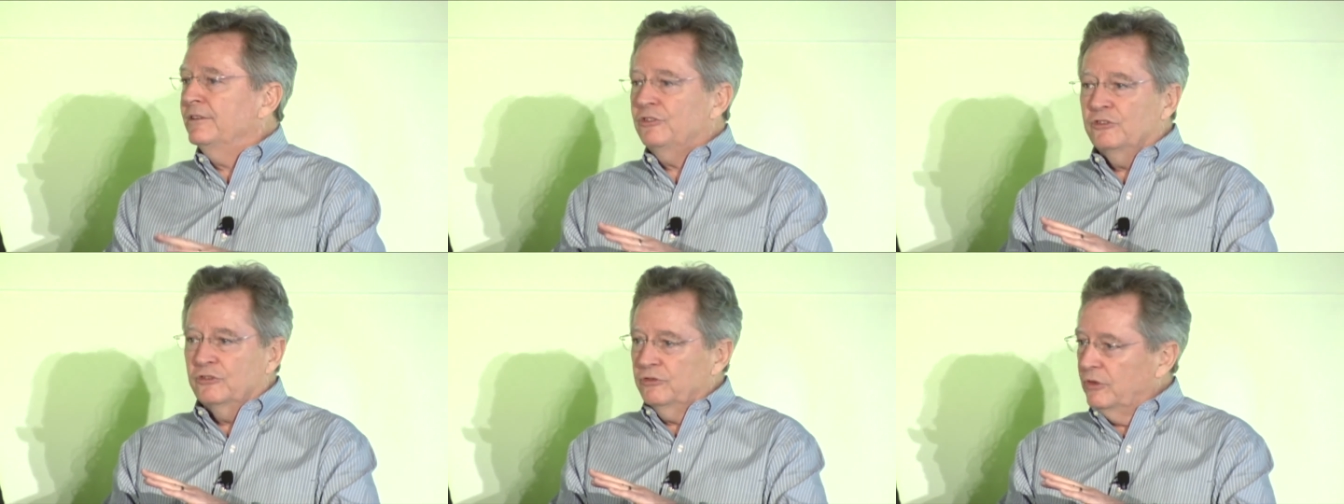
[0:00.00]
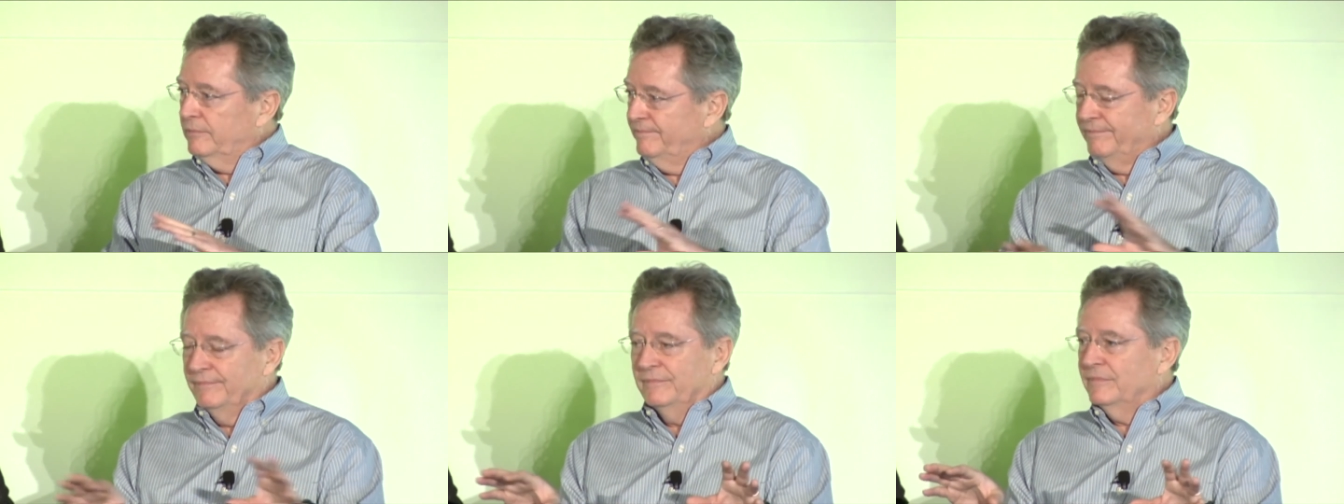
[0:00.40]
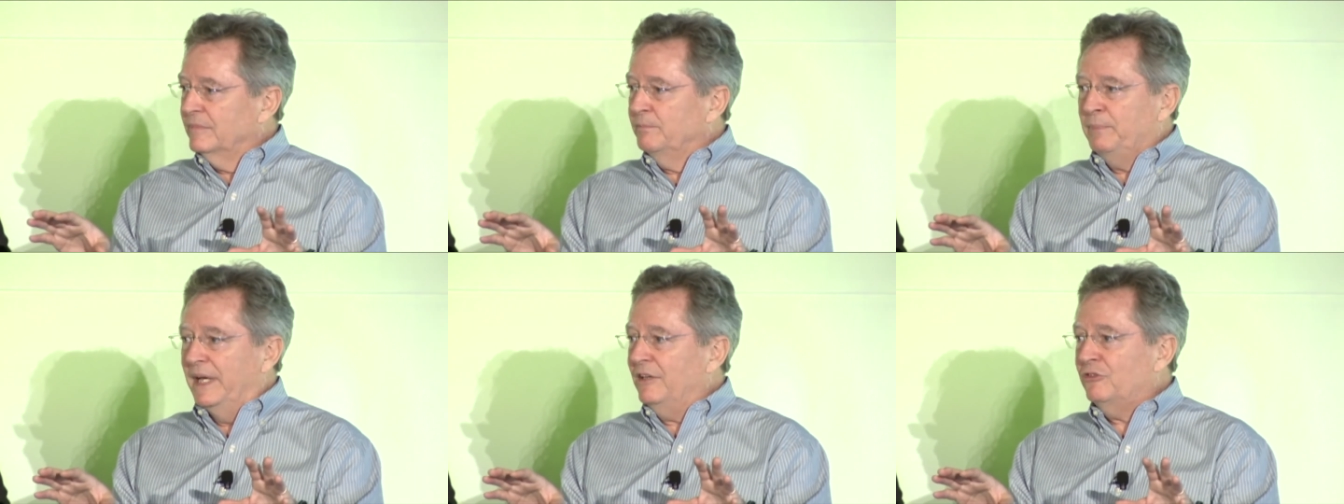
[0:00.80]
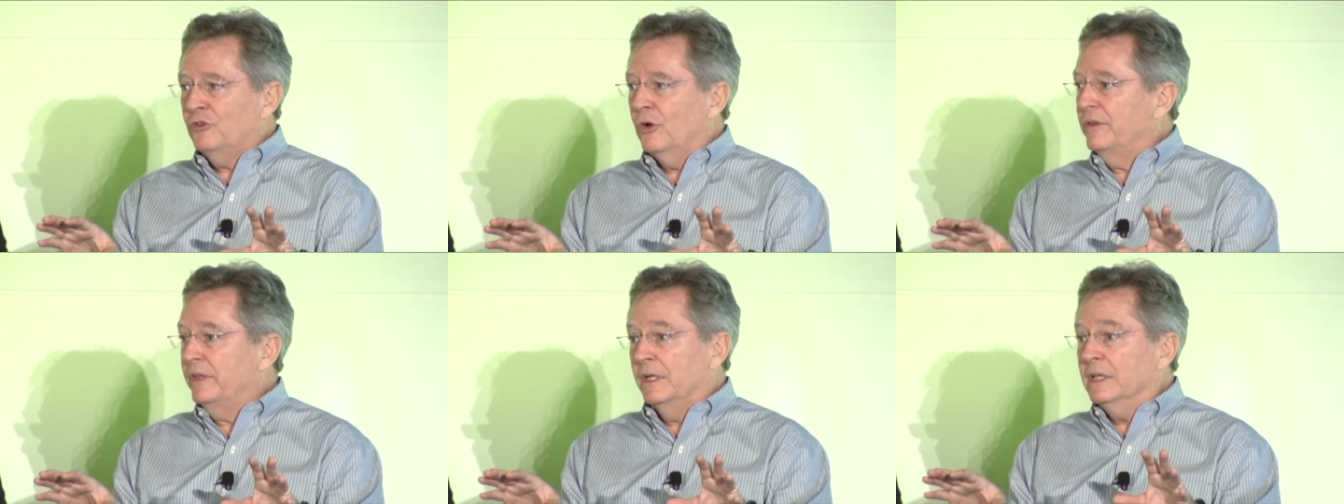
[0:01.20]
this is based
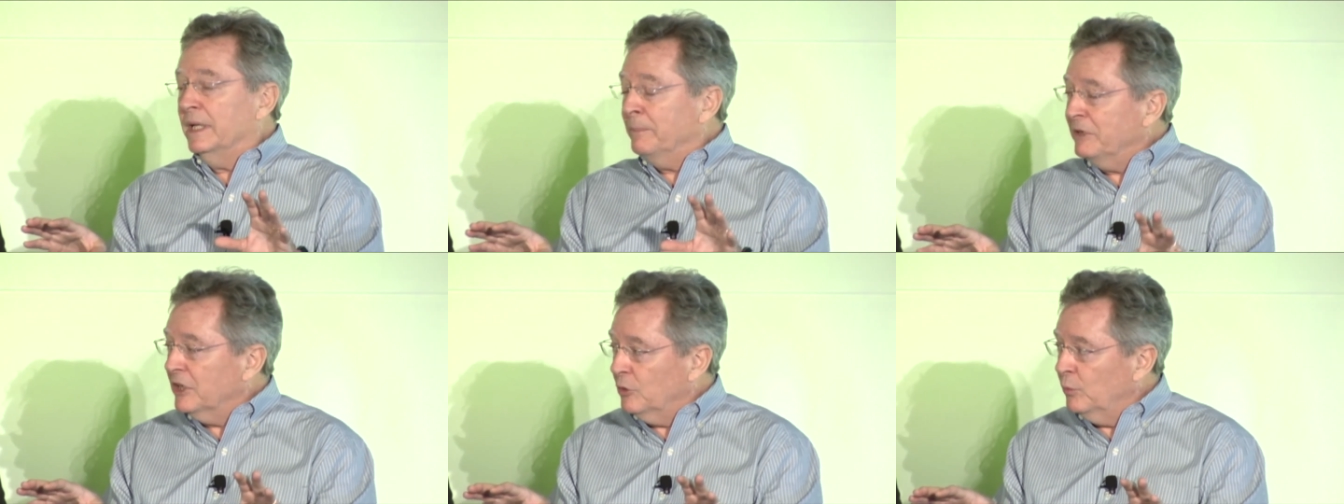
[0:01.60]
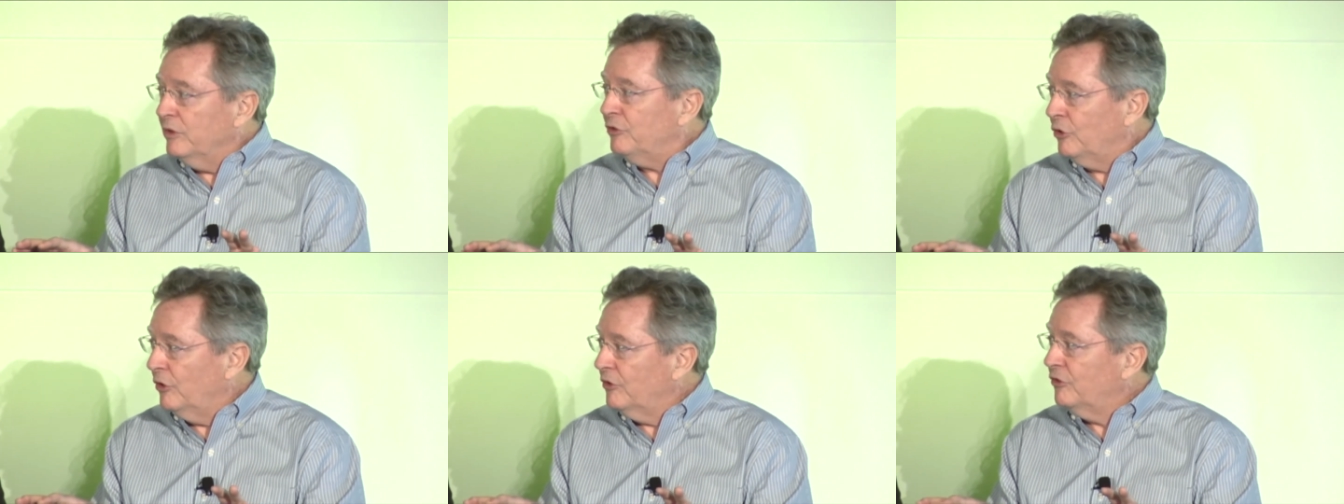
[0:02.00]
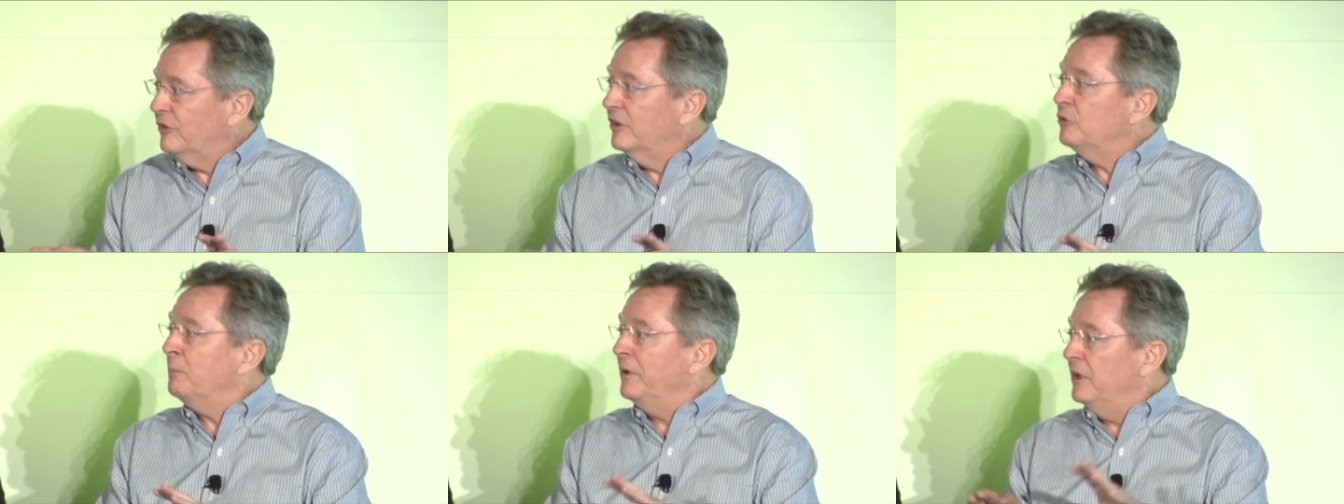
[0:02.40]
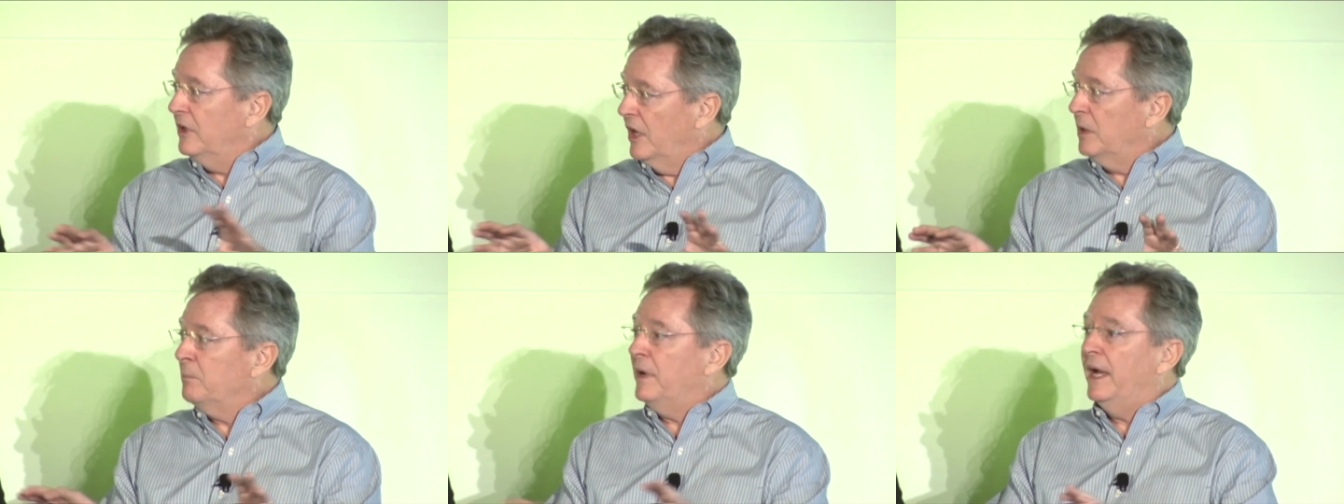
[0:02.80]
on the limited research that's been
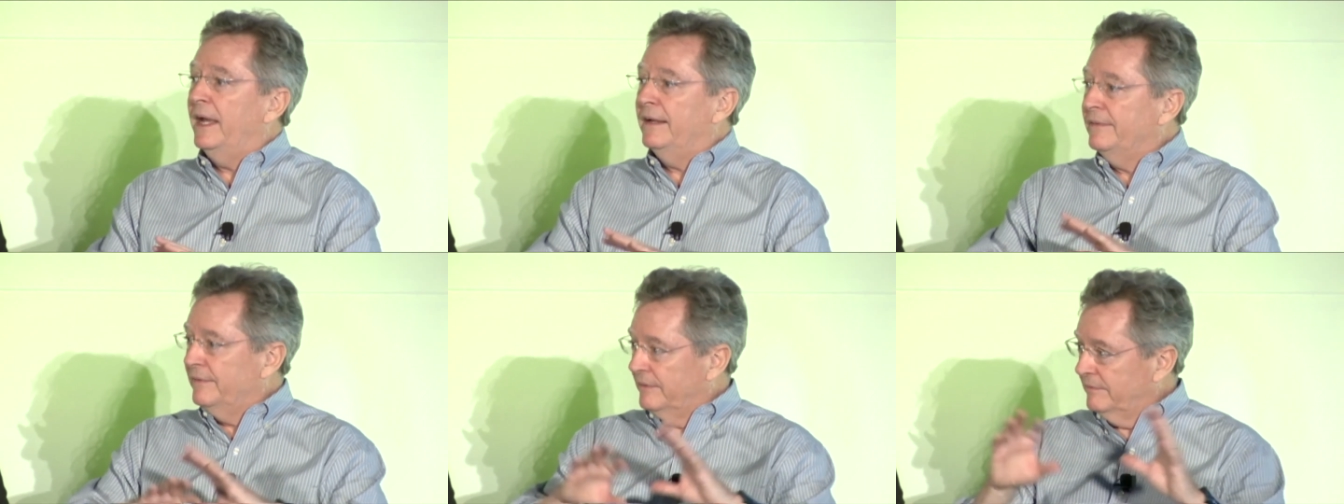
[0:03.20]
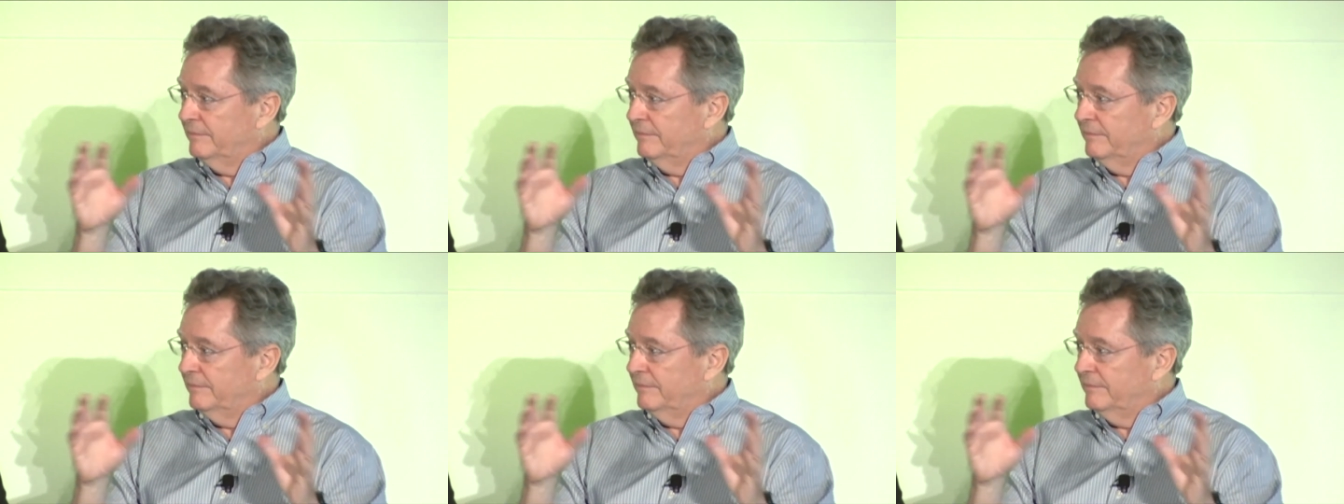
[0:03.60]
done by